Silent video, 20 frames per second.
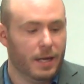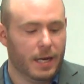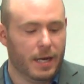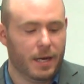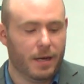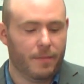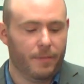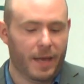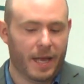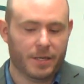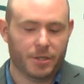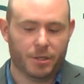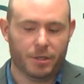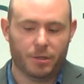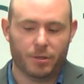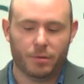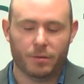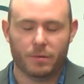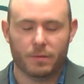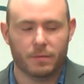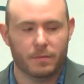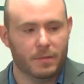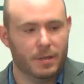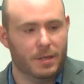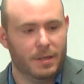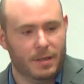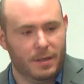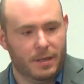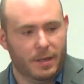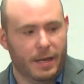um, as you
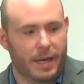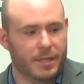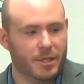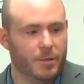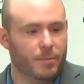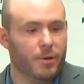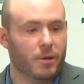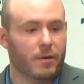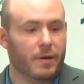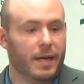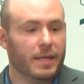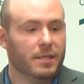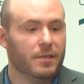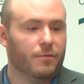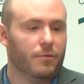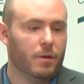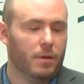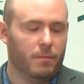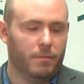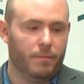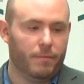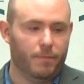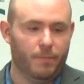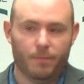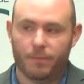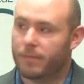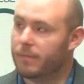as you progress from